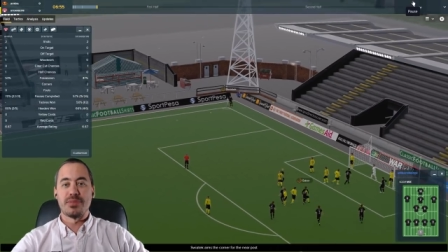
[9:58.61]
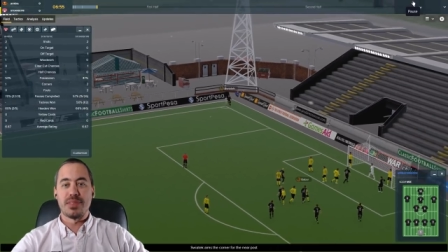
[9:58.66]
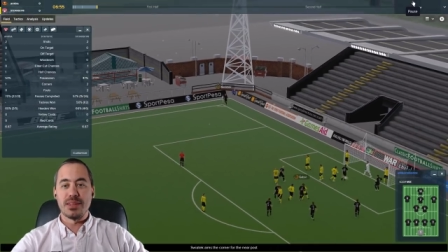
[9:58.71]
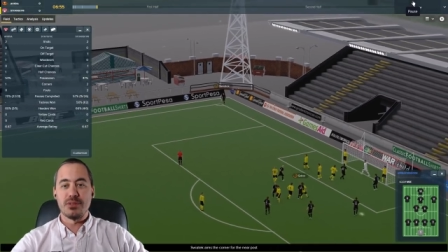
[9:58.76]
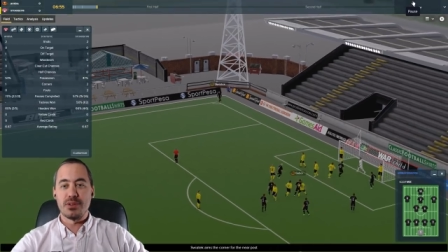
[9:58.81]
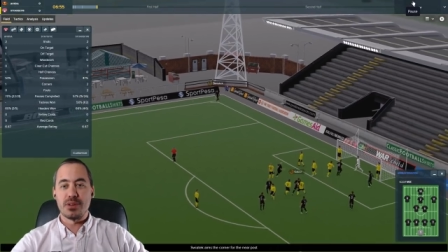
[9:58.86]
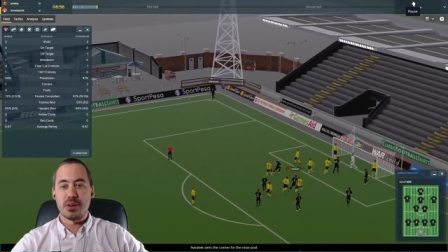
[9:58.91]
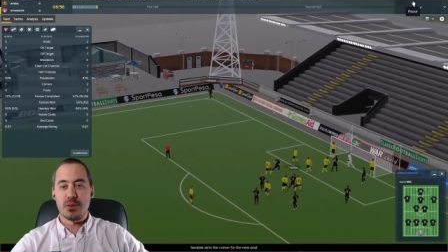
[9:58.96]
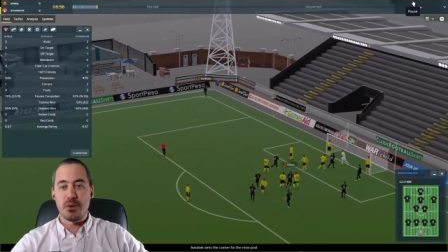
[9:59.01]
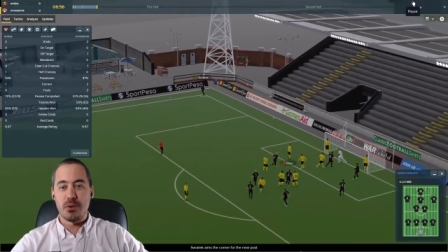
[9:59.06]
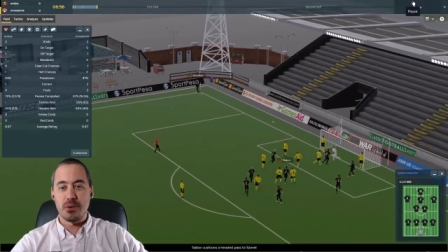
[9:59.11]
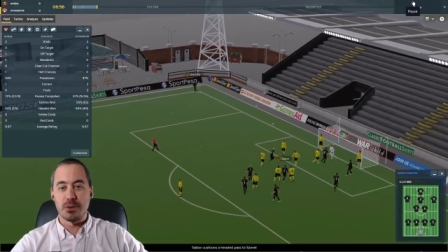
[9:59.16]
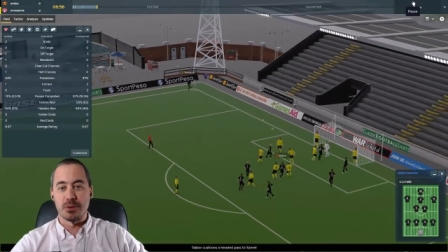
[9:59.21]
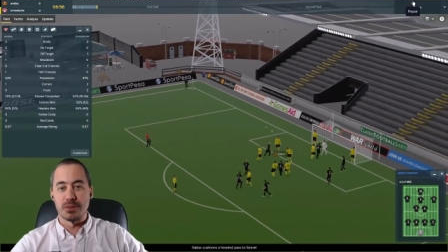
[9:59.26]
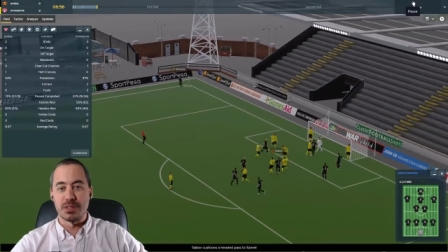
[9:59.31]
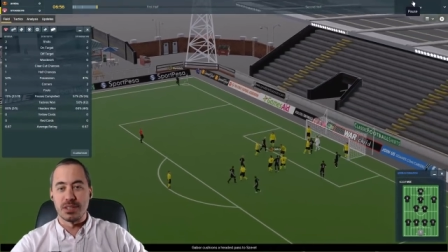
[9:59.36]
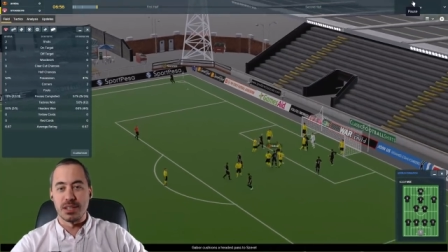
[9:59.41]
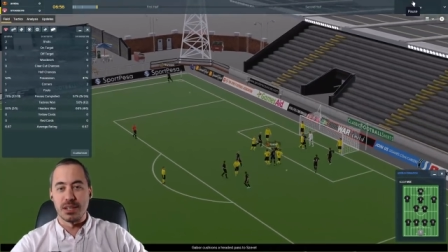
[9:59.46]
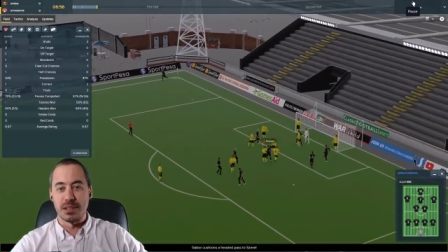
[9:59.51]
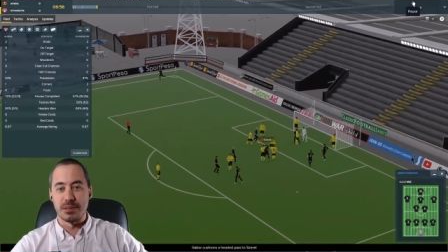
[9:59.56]
they did a corner
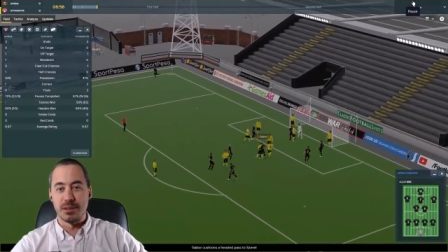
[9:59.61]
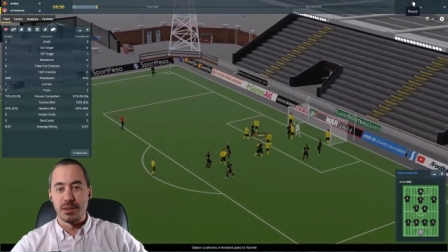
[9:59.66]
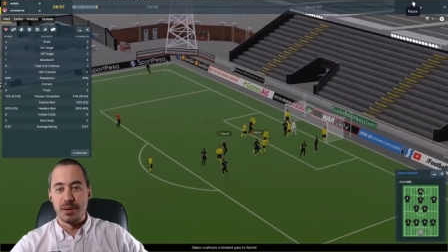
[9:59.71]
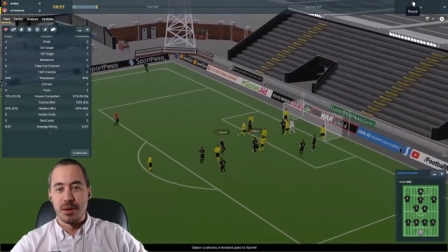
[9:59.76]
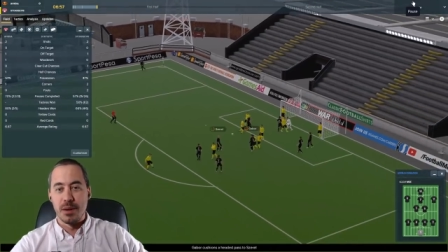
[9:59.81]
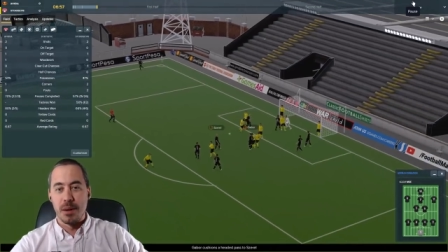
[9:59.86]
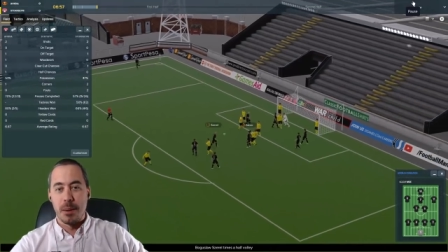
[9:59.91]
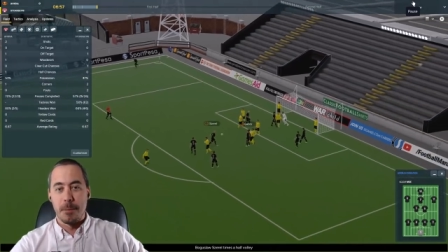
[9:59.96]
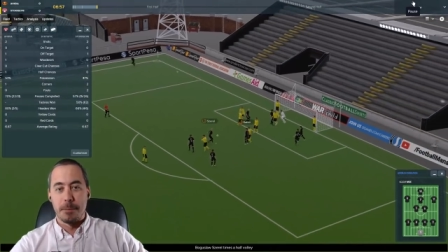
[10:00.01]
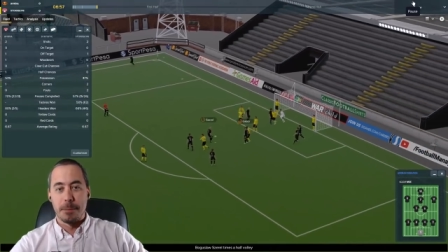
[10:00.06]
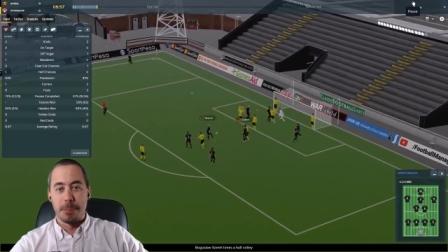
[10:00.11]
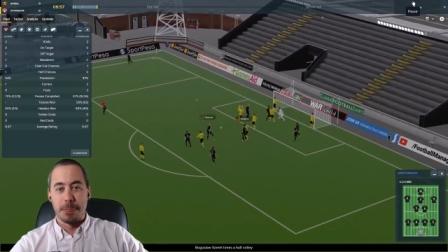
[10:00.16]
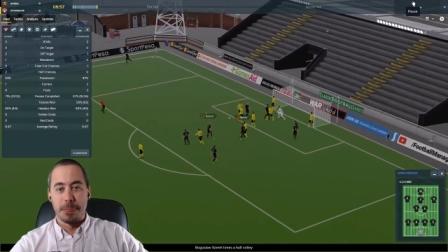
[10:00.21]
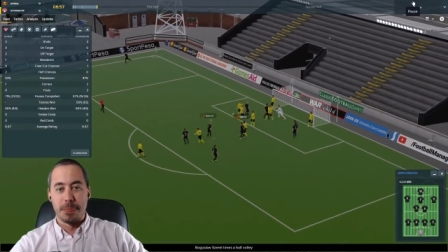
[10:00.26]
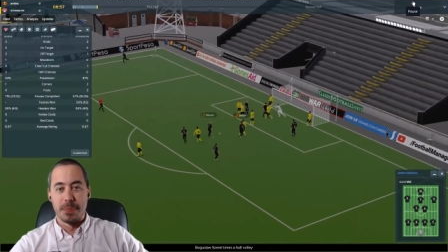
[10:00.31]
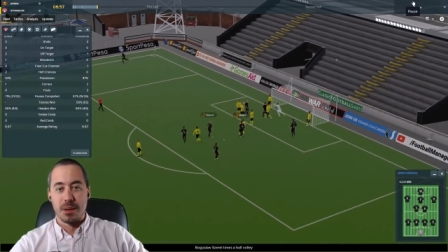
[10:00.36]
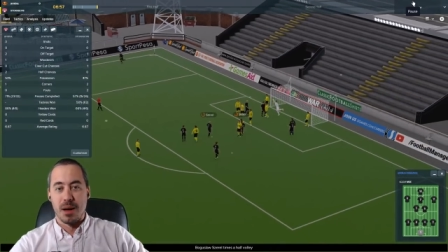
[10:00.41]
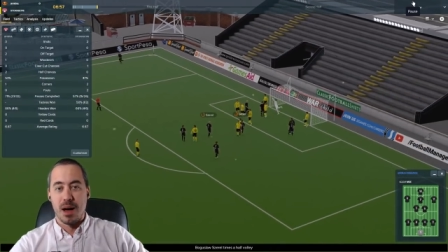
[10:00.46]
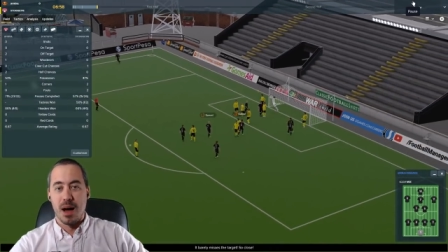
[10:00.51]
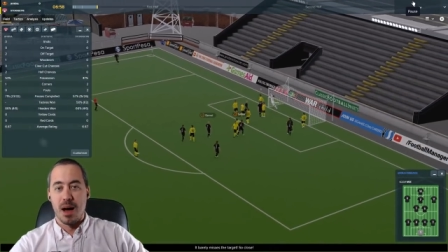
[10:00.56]
routine.
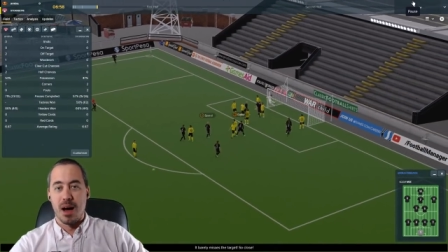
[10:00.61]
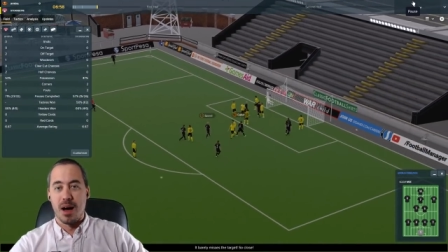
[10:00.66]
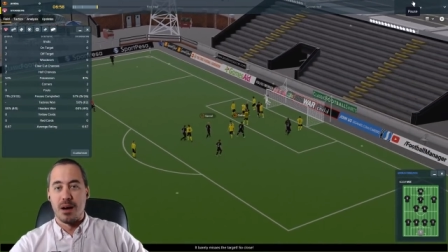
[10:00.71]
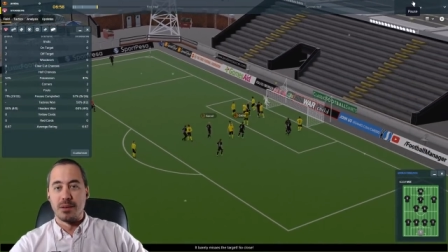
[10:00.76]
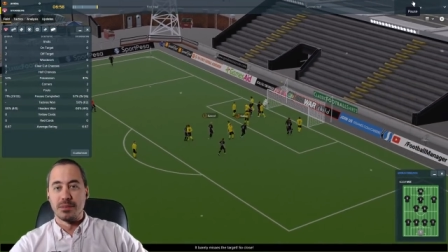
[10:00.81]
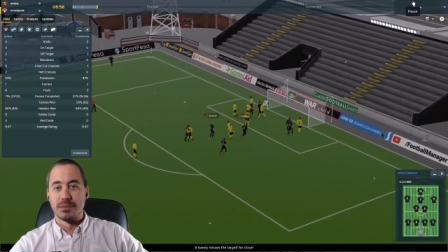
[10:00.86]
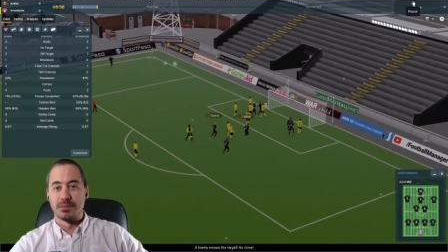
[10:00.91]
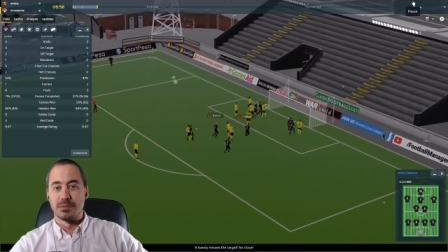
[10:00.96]
No!